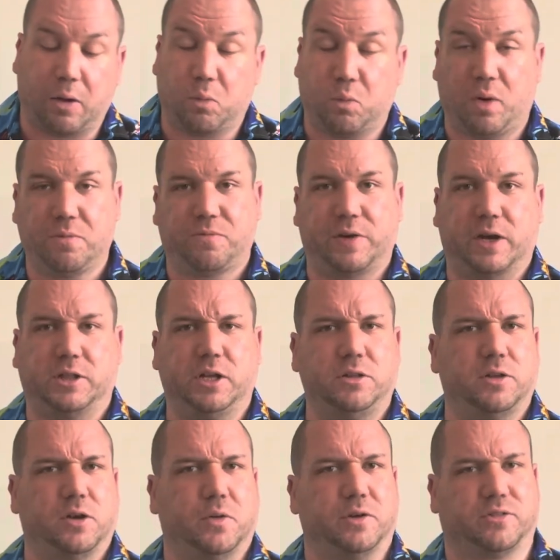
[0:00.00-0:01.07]
One thing I did
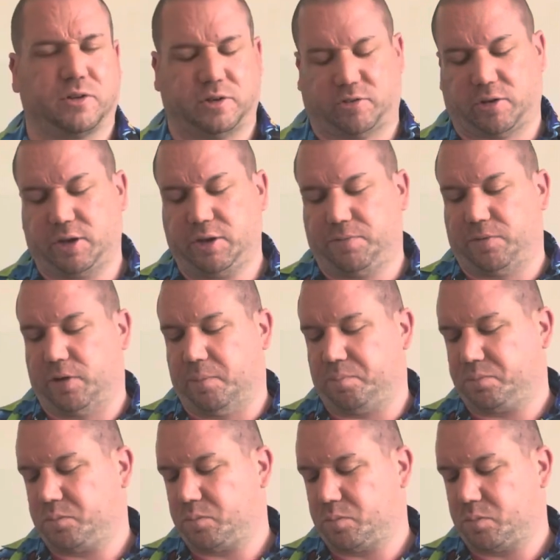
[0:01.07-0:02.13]
notice on this leaflet,
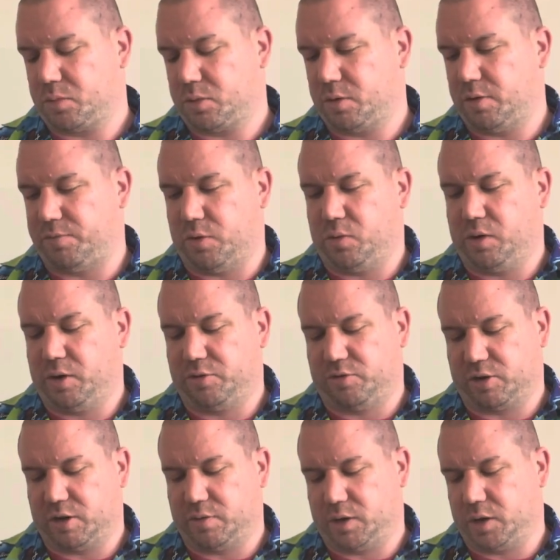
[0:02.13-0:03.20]
if you wanted to
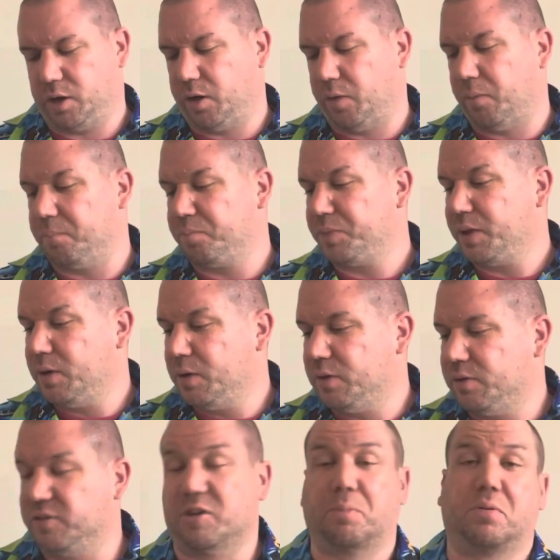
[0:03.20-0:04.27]
give it a go,
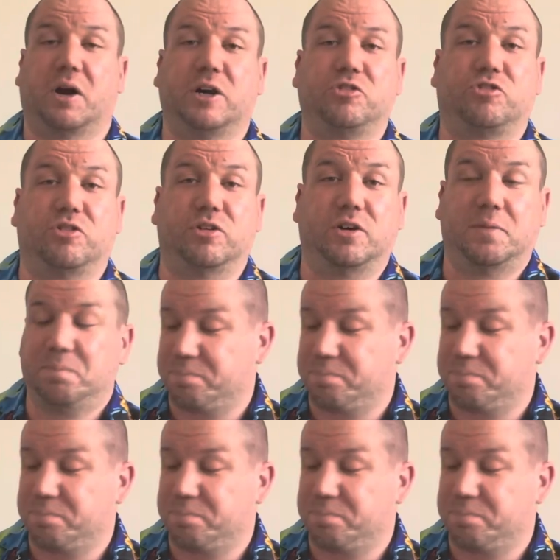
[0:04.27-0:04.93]
was a prize draw.